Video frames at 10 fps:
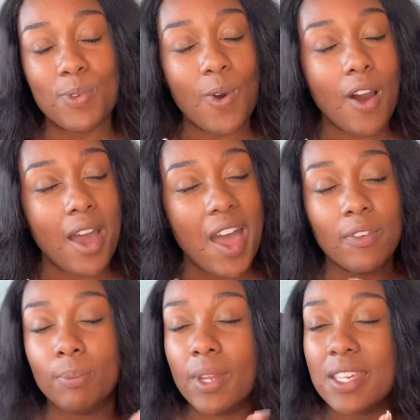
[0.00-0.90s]
you all
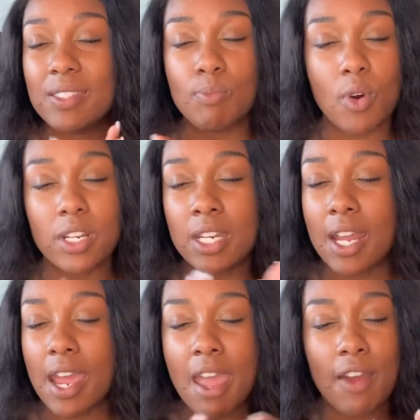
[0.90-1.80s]
have a blessed morning,
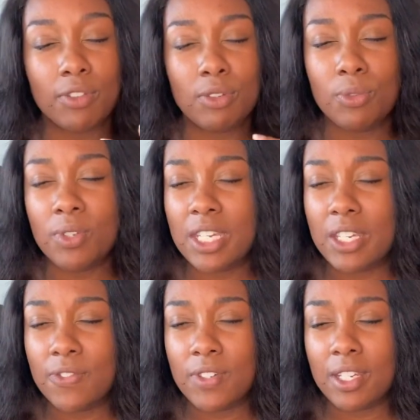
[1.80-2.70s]
night, afternoon,
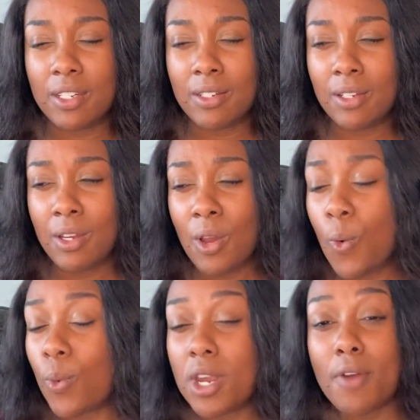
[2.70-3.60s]
evening,
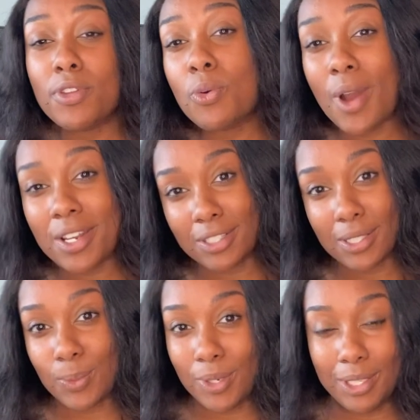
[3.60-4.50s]
whenever you watch
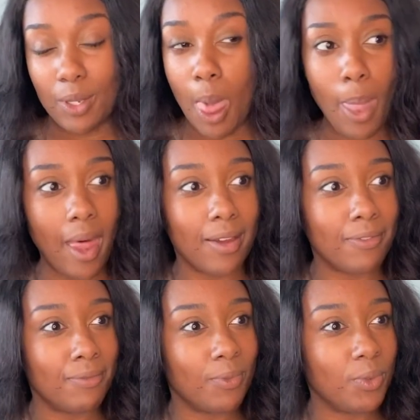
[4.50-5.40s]
this week.
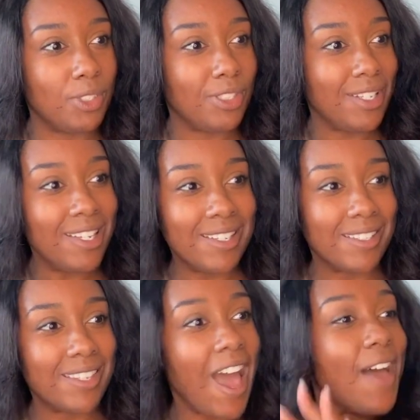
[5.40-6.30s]

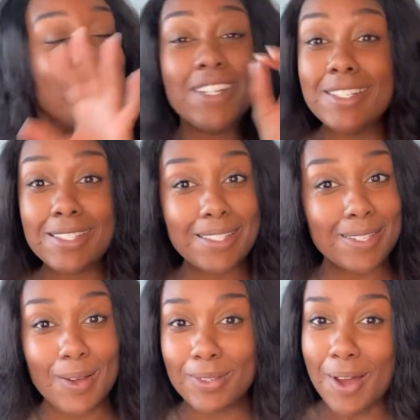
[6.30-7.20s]
Jeez, I haven't done this in
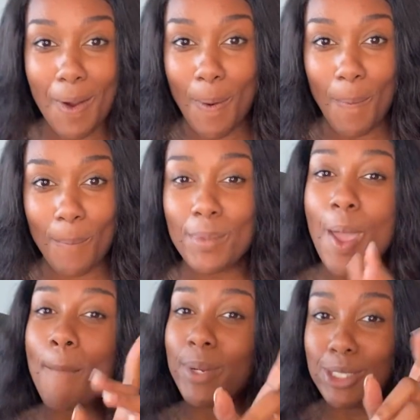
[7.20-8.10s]
so long,
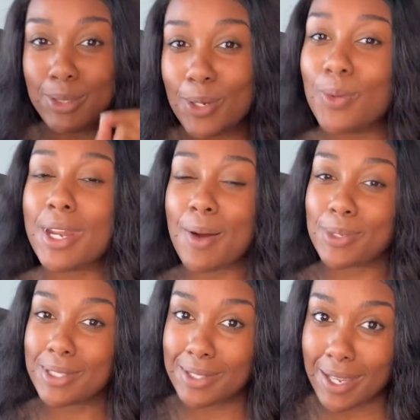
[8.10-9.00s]
but you know what I
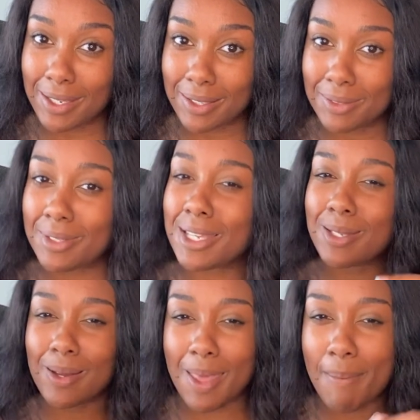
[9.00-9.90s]
was saying, that's
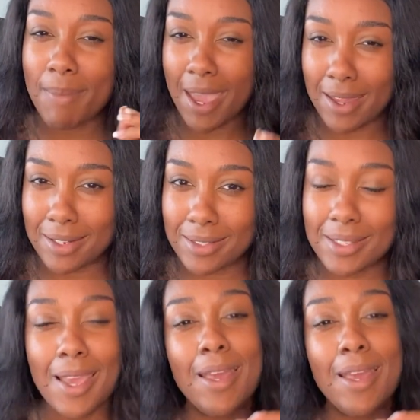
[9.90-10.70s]
all that matters.